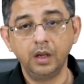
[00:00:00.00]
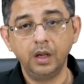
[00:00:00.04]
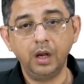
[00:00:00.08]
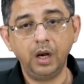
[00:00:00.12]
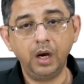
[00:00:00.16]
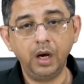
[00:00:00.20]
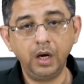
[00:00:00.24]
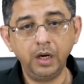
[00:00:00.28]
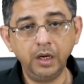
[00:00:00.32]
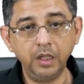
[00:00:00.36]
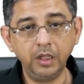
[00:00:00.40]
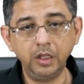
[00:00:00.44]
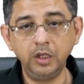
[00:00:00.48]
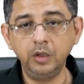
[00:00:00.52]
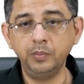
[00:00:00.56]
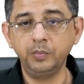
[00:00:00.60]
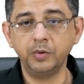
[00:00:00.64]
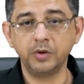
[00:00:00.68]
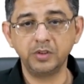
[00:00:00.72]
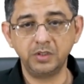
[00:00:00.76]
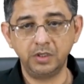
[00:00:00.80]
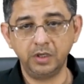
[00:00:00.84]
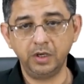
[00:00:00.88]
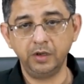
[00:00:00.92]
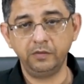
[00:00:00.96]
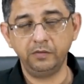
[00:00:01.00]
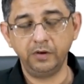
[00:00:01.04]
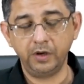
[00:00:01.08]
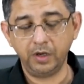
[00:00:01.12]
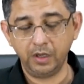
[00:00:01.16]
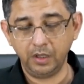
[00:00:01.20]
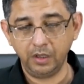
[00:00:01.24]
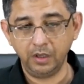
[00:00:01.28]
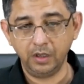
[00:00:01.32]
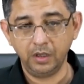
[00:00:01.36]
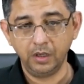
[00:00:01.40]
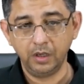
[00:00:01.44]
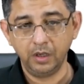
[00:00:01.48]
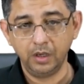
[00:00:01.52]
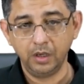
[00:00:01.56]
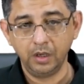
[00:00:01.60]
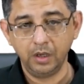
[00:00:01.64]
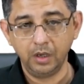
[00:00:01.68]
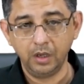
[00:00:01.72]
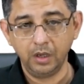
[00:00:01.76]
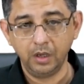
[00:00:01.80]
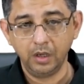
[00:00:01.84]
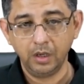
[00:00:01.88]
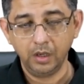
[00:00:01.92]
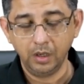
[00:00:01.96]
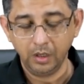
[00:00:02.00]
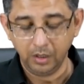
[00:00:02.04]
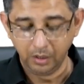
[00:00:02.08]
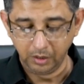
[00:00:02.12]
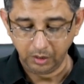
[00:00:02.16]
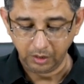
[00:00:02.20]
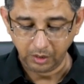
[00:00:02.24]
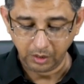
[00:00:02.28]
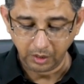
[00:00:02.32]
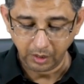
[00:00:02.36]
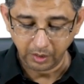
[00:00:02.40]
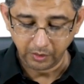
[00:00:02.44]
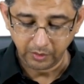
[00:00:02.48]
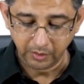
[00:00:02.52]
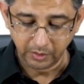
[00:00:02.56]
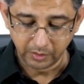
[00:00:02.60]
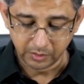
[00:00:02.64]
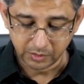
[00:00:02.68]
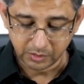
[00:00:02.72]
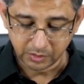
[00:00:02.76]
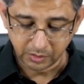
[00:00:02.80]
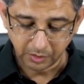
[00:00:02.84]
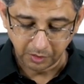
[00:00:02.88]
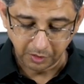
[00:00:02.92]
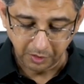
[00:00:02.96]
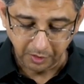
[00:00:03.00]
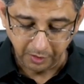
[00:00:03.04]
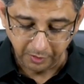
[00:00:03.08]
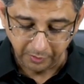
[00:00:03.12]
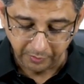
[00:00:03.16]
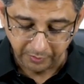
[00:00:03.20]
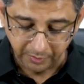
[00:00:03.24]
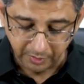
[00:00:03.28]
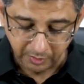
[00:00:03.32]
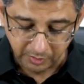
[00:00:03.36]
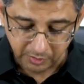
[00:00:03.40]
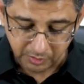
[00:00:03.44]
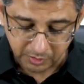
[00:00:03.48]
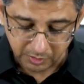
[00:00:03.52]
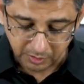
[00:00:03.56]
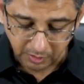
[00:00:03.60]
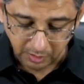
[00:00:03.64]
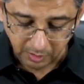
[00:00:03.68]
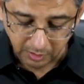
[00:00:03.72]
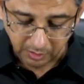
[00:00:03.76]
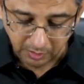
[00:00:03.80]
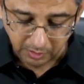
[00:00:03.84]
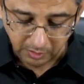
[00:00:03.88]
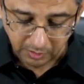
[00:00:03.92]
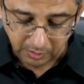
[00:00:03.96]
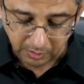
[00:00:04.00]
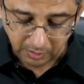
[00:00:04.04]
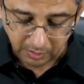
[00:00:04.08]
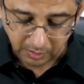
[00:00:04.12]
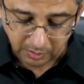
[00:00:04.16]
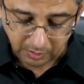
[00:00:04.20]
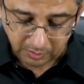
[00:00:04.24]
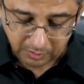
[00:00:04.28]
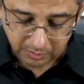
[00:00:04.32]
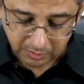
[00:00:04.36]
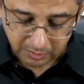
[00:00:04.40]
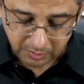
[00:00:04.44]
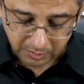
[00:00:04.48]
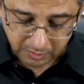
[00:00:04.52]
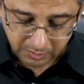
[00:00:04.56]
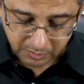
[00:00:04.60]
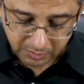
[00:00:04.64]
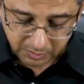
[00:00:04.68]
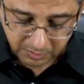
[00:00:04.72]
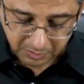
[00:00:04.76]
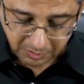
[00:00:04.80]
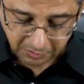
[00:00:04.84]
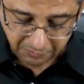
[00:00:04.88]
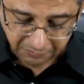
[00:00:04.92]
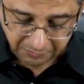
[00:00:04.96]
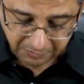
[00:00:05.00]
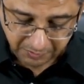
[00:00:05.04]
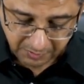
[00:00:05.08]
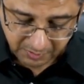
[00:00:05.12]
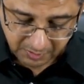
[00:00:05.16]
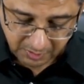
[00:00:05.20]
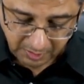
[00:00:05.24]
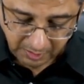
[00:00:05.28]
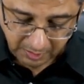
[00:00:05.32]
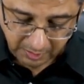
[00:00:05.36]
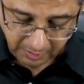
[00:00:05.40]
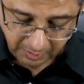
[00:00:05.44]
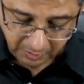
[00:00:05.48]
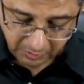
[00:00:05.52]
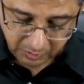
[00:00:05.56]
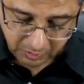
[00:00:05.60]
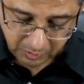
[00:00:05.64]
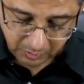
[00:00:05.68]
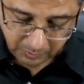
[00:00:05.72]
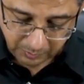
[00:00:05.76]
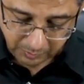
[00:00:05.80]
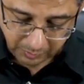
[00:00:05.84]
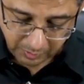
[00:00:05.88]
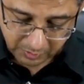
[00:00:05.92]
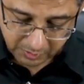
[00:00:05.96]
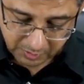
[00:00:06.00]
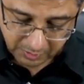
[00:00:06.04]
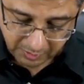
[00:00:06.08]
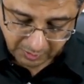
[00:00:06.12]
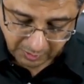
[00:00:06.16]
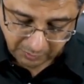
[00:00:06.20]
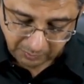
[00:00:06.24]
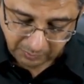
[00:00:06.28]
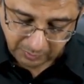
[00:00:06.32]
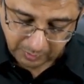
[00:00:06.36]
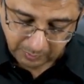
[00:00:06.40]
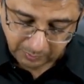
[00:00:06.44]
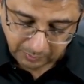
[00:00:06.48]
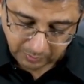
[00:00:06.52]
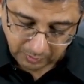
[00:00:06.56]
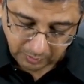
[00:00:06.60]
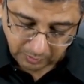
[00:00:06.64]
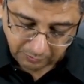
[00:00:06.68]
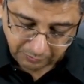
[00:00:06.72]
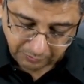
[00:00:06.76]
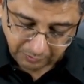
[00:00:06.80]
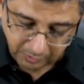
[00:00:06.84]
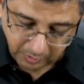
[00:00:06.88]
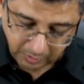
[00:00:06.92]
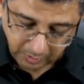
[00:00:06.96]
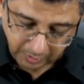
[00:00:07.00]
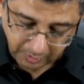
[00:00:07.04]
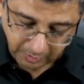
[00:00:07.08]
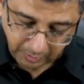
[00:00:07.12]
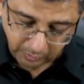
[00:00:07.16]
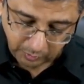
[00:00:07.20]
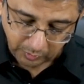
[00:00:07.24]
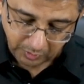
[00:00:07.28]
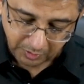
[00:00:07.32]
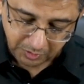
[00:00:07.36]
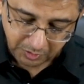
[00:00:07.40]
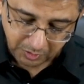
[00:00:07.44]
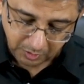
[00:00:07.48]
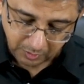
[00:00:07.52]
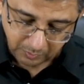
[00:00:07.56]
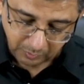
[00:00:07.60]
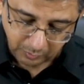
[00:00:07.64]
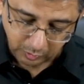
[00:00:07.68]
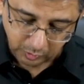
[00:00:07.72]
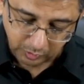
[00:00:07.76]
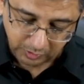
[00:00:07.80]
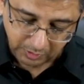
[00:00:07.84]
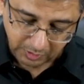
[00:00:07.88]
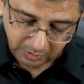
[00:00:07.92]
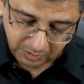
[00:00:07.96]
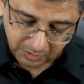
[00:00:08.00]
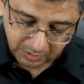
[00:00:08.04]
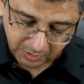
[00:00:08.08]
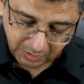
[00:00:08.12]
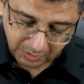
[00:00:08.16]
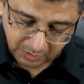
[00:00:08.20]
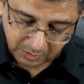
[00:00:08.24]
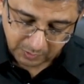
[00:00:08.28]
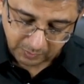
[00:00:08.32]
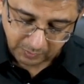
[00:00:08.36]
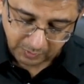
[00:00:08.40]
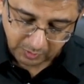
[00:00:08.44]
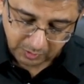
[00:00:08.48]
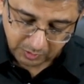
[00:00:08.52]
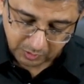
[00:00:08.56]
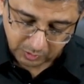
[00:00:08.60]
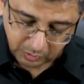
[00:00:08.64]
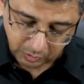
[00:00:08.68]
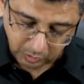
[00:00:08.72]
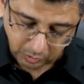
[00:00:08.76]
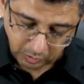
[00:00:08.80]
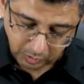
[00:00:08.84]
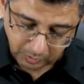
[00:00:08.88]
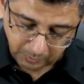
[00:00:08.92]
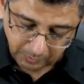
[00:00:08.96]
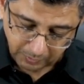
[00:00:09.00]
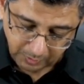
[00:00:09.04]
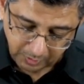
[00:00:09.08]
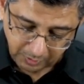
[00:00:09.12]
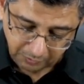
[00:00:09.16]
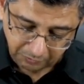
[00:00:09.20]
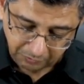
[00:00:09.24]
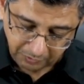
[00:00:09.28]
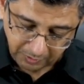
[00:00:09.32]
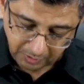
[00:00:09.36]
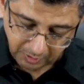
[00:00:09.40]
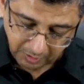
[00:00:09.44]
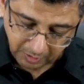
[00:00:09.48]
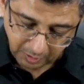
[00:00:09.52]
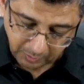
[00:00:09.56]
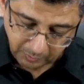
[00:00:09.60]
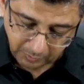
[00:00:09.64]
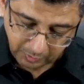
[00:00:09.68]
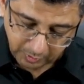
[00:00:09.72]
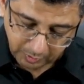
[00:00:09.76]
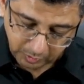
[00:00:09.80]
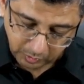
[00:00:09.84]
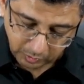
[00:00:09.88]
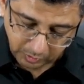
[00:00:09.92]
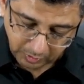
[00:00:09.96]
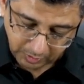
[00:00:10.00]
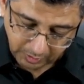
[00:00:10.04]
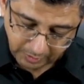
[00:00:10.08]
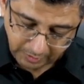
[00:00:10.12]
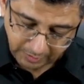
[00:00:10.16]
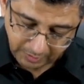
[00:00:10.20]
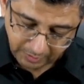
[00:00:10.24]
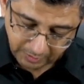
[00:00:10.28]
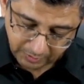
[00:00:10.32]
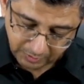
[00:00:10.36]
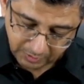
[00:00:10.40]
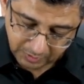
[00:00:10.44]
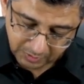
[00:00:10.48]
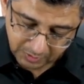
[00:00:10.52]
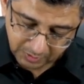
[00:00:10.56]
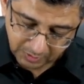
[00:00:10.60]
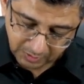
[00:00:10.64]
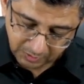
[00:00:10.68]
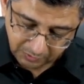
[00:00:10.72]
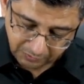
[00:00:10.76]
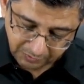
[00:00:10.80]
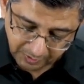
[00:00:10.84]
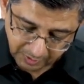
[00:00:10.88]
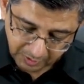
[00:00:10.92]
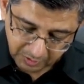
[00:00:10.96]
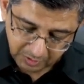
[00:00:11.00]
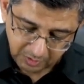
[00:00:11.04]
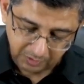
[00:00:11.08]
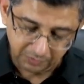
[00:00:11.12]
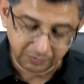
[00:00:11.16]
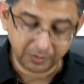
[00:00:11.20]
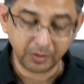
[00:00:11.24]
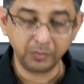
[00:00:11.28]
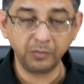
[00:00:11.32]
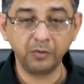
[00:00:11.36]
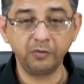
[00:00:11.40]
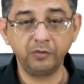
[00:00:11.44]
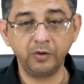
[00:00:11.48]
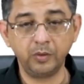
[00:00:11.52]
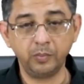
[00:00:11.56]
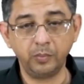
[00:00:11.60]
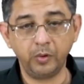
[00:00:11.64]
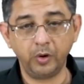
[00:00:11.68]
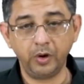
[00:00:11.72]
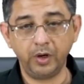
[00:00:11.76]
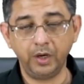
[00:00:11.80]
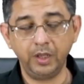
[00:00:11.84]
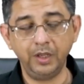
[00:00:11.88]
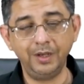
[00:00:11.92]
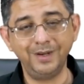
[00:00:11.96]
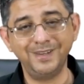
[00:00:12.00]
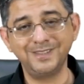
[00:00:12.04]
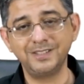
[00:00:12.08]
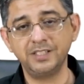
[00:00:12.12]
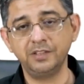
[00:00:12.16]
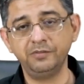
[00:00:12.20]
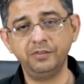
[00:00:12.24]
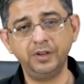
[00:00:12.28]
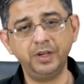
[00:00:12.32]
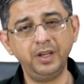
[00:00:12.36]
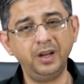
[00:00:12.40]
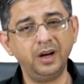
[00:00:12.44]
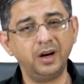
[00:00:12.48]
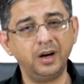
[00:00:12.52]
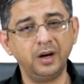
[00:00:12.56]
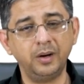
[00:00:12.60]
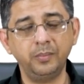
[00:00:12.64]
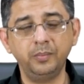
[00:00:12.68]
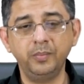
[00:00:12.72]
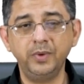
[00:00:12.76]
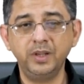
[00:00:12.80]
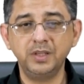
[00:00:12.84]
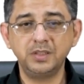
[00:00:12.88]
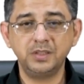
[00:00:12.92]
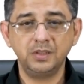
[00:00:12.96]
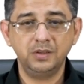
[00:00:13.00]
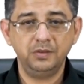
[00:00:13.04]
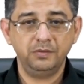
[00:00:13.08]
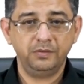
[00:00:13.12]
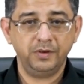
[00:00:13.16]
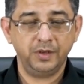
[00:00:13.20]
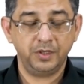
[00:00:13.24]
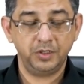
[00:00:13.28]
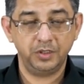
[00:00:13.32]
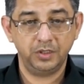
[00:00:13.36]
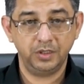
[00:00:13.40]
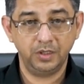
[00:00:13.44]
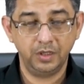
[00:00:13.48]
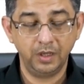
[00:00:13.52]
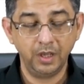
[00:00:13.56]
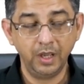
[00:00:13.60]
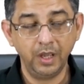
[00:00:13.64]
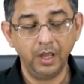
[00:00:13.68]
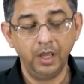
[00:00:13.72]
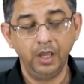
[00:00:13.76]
And E positivity. Carriers are surface antigen positive people for a duration more than 6 months. Normally we are able to clear this infection from our body. It's a very harmless infection.